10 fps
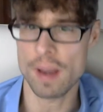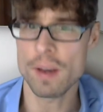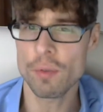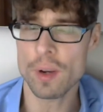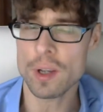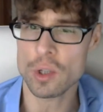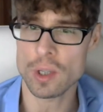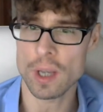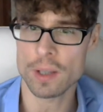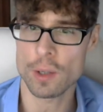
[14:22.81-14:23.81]

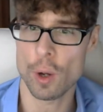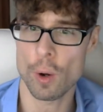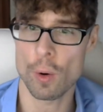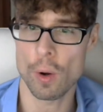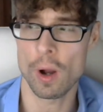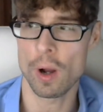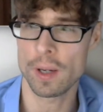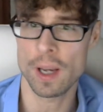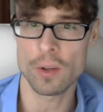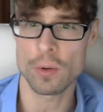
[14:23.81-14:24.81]
effects that
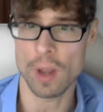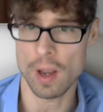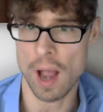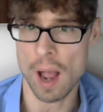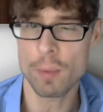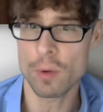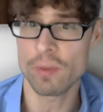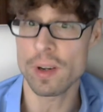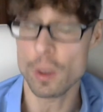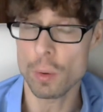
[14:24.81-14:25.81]
can happen
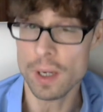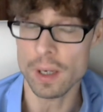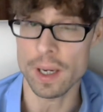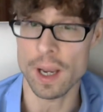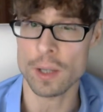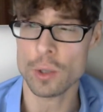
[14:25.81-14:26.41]
very quickly.